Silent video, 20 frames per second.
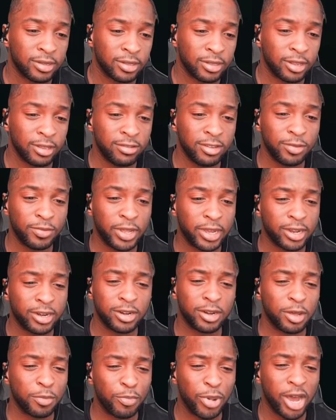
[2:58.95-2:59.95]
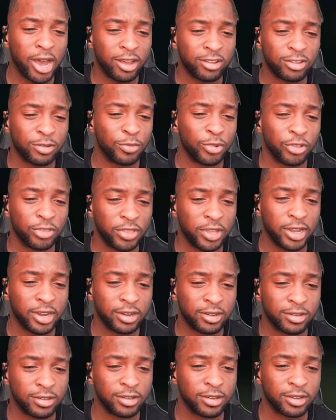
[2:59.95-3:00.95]
This seems like an impossible thing
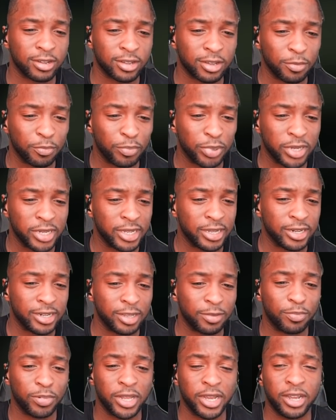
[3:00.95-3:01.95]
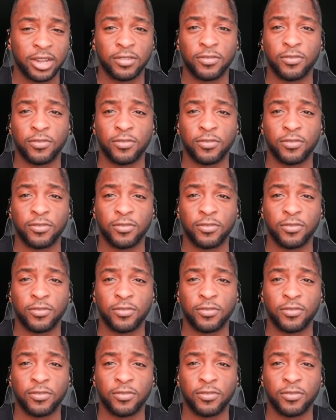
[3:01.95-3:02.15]
to completely plan